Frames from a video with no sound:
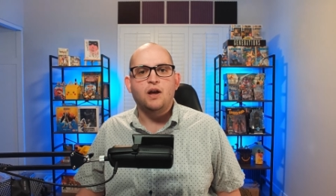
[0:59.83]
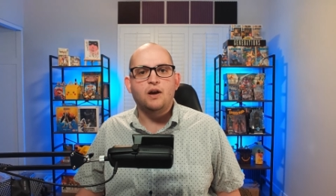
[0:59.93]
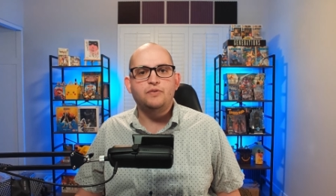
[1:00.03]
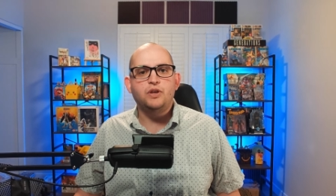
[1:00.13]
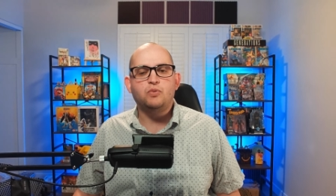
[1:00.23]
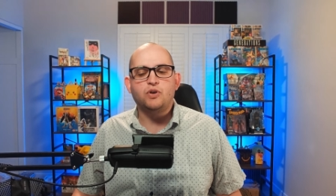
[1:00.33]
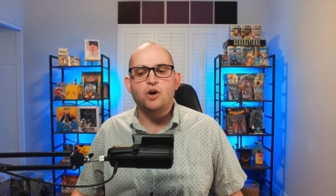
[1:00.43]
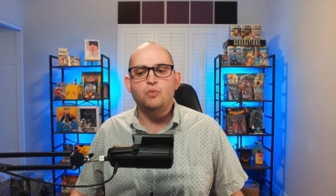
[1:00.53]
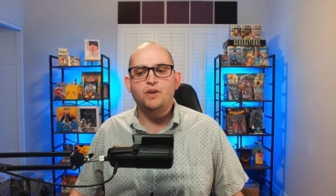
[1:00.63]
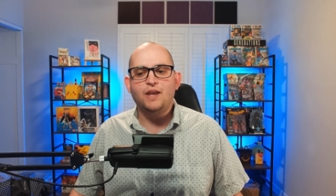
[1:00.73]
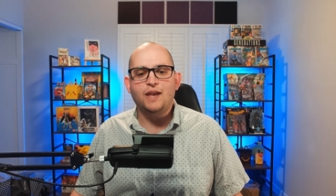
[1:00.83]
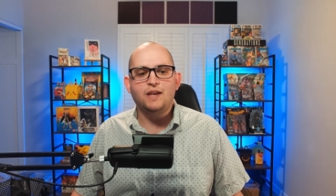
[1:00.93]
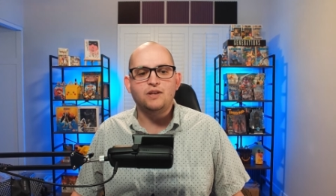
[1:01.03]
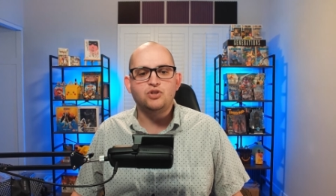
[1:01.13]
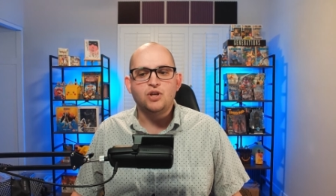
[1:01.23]
of the Krakoan
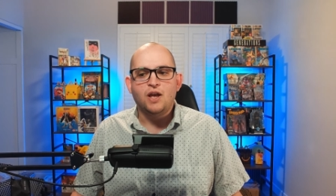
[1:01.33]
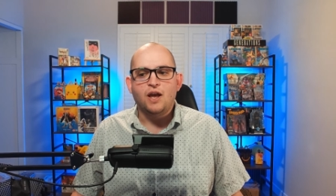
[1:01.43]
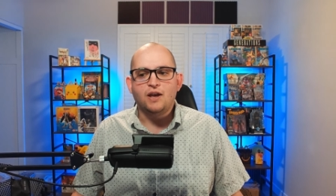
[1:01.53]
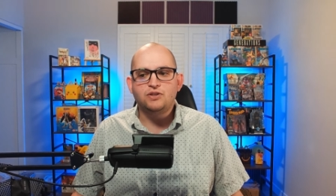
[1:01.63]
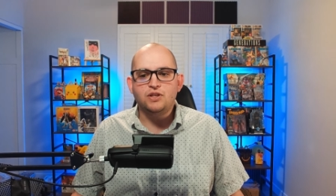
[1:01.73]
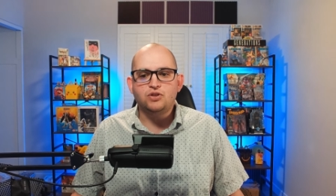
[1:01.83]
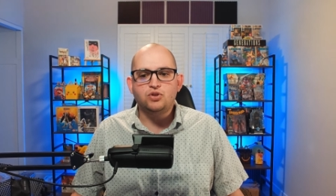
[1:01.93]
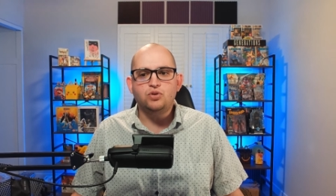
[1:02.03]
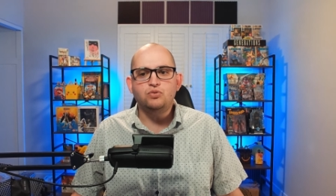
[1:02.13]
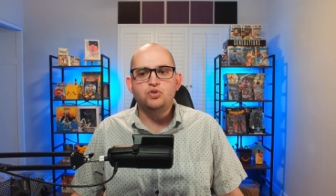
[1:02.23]
Age as these two